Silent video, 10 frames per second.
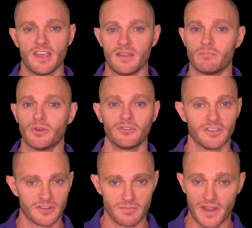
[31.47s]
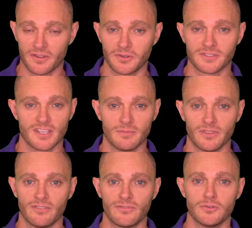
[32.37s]
and building your medical team
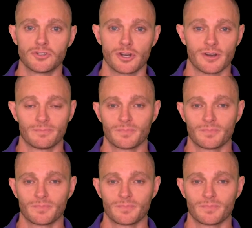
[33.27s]
in the future.